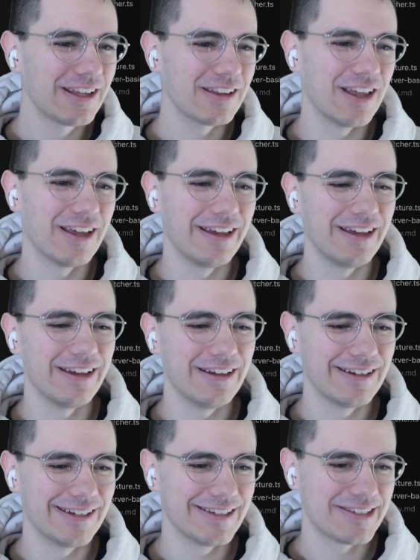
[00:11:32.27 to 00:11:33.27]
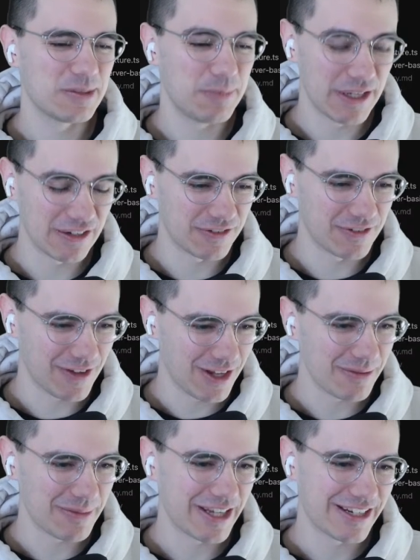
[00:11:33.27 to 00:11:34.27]
the speed of
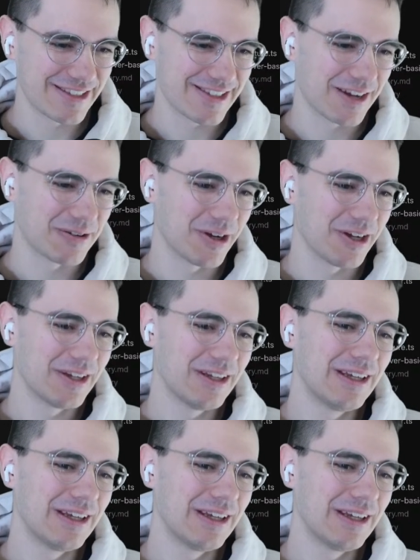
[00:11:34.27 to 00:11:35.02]
development, etc.